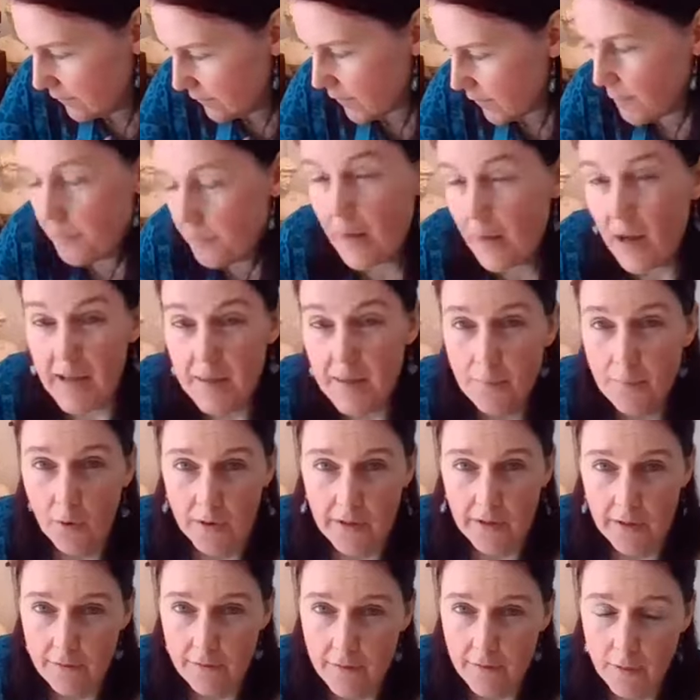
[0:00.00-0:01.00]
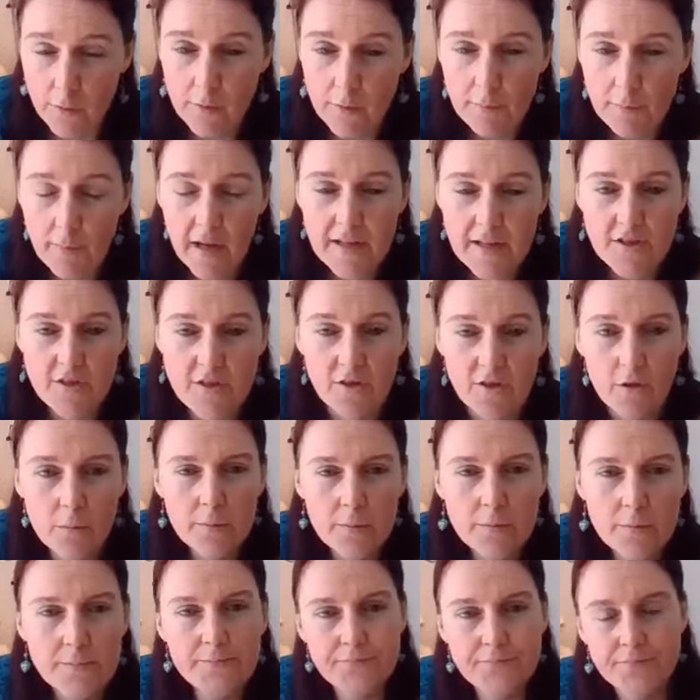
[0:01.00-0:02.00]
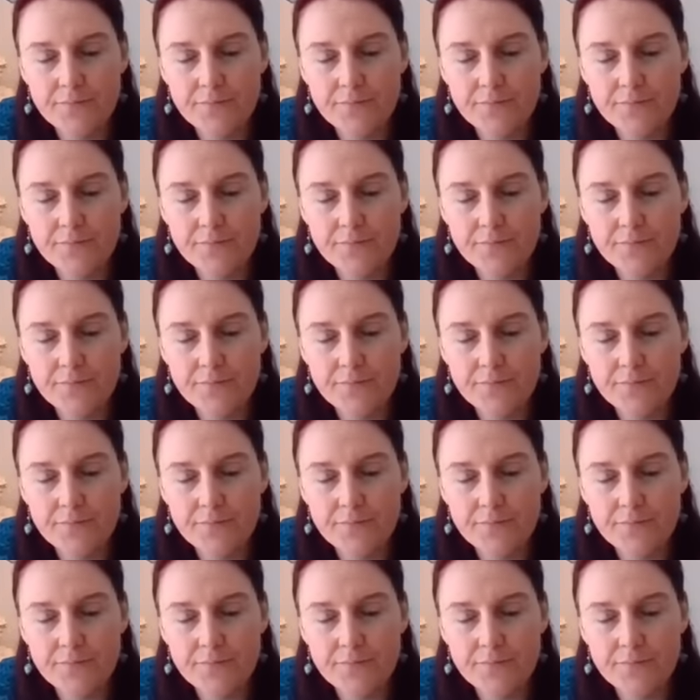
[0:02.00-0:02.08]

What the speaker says: From my point of view, in my job,